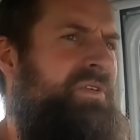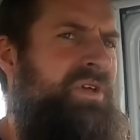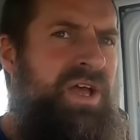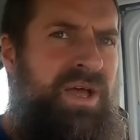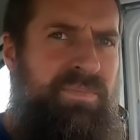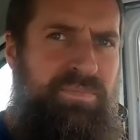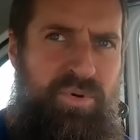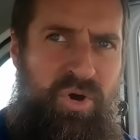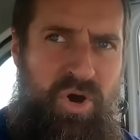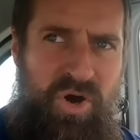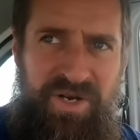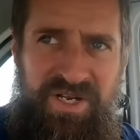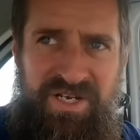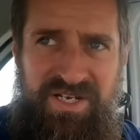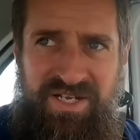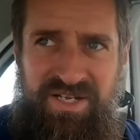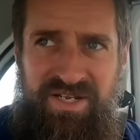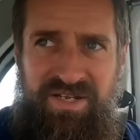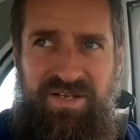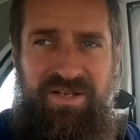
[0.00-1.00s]
I bought it
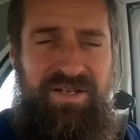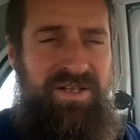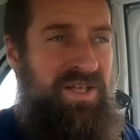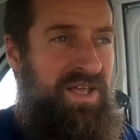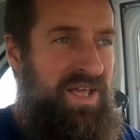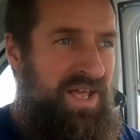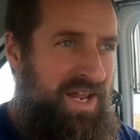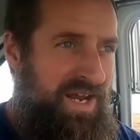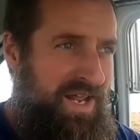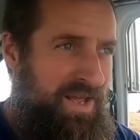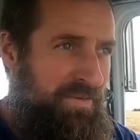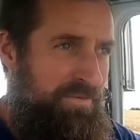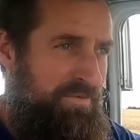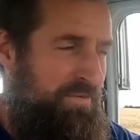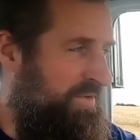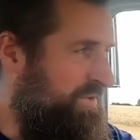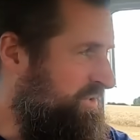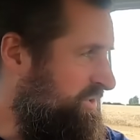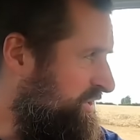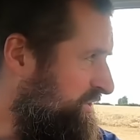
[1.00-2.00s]
and I
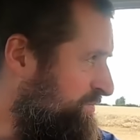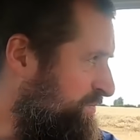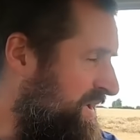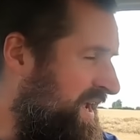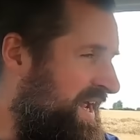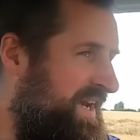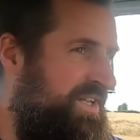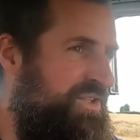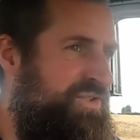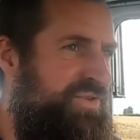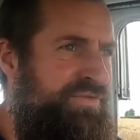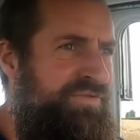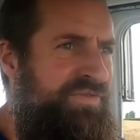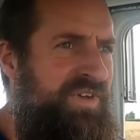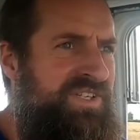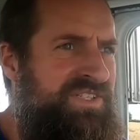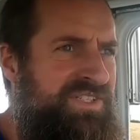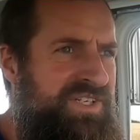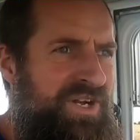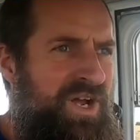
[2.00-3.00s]
was just planning to
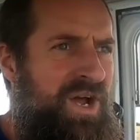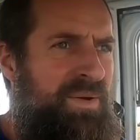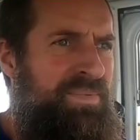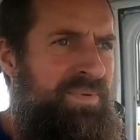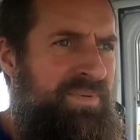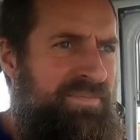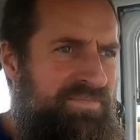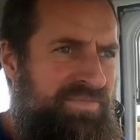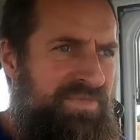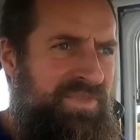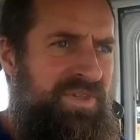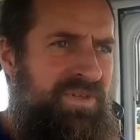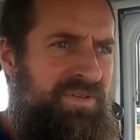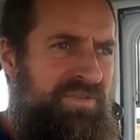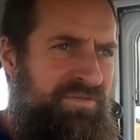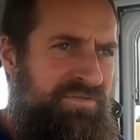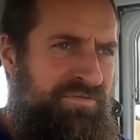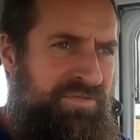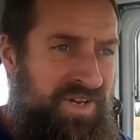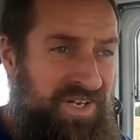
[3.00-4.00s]
fix it up,
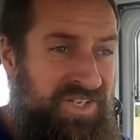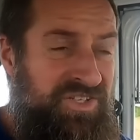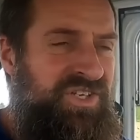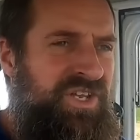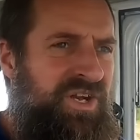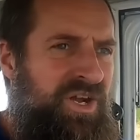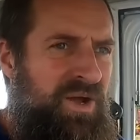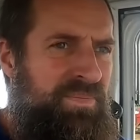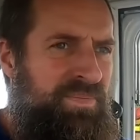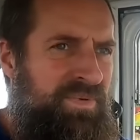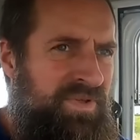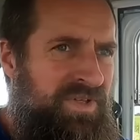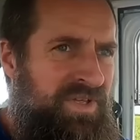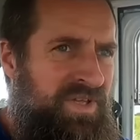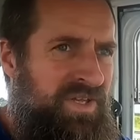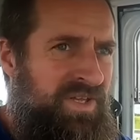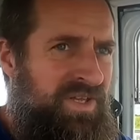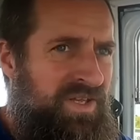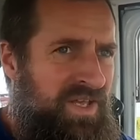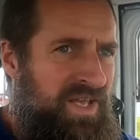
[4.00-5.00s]
finish it up,
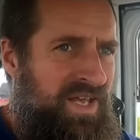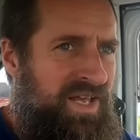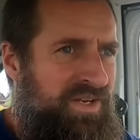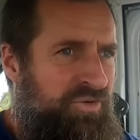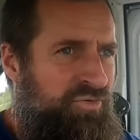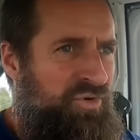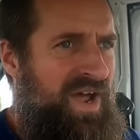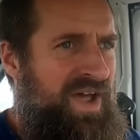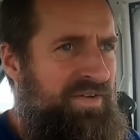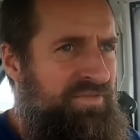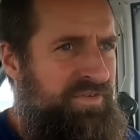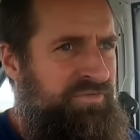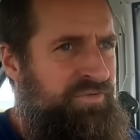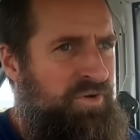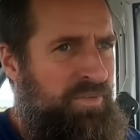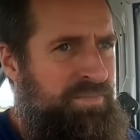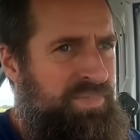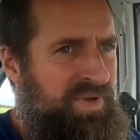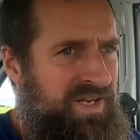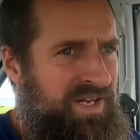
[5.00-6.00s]
and drive it
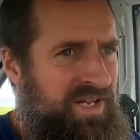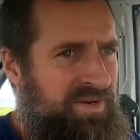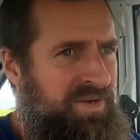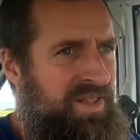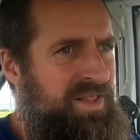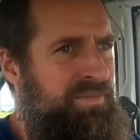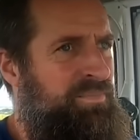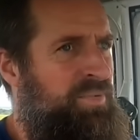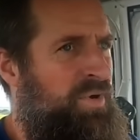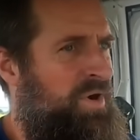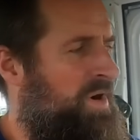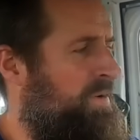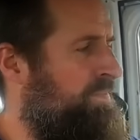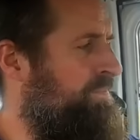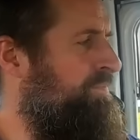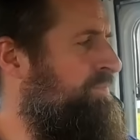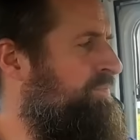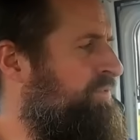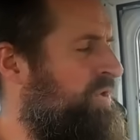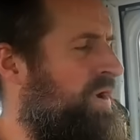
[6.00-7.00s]
for a bit and then
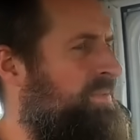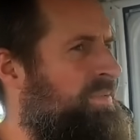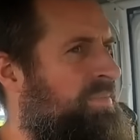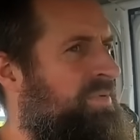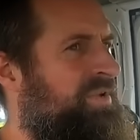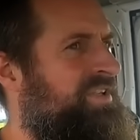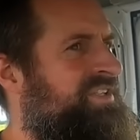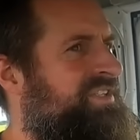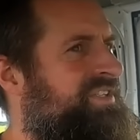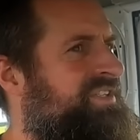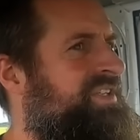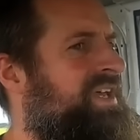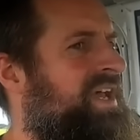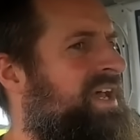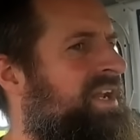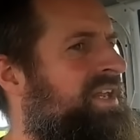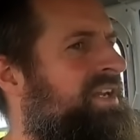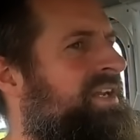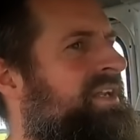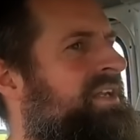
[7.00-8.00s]
probably
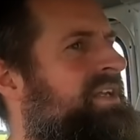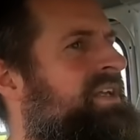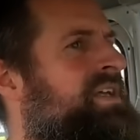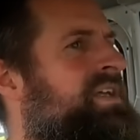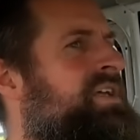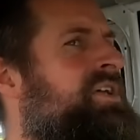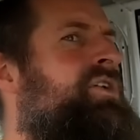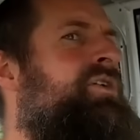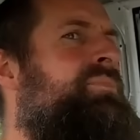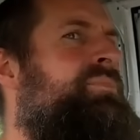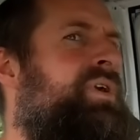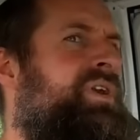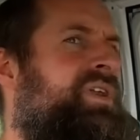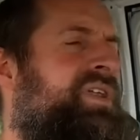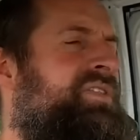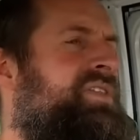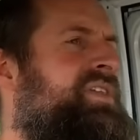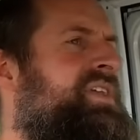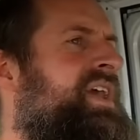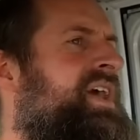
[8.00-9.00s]
sell it. But
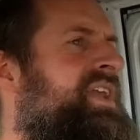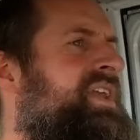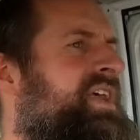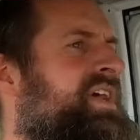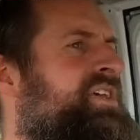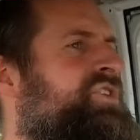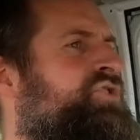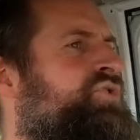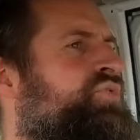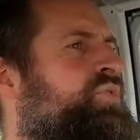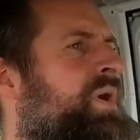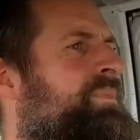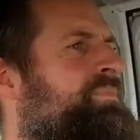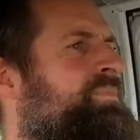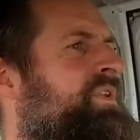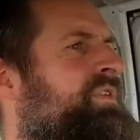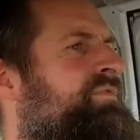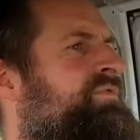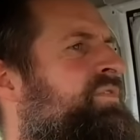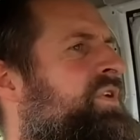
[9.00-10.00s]
in the end I
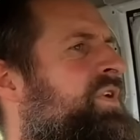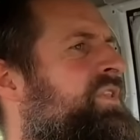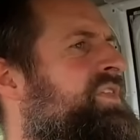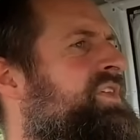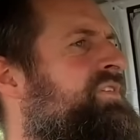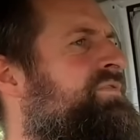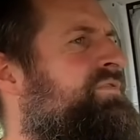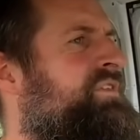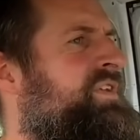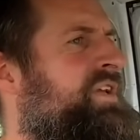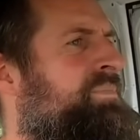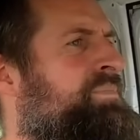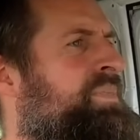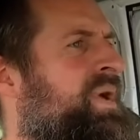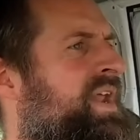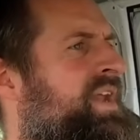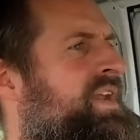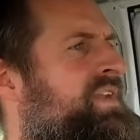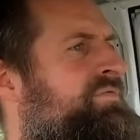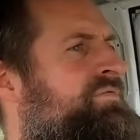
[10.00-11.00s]
swapped it for the Fiat
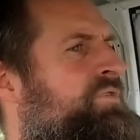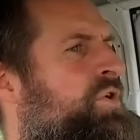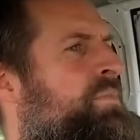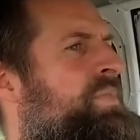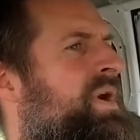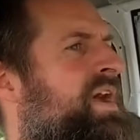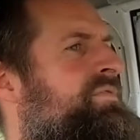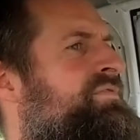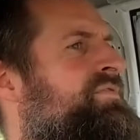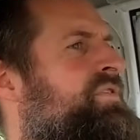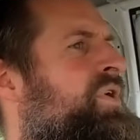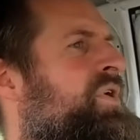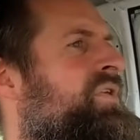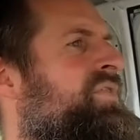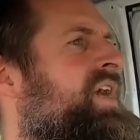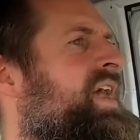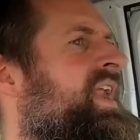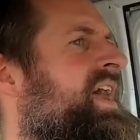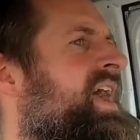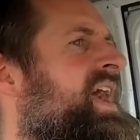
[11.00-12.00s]
Panda 4x4
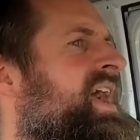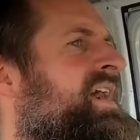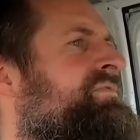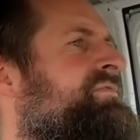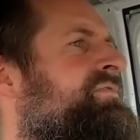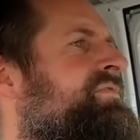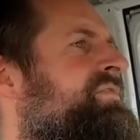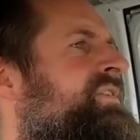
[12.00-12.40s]
that I have.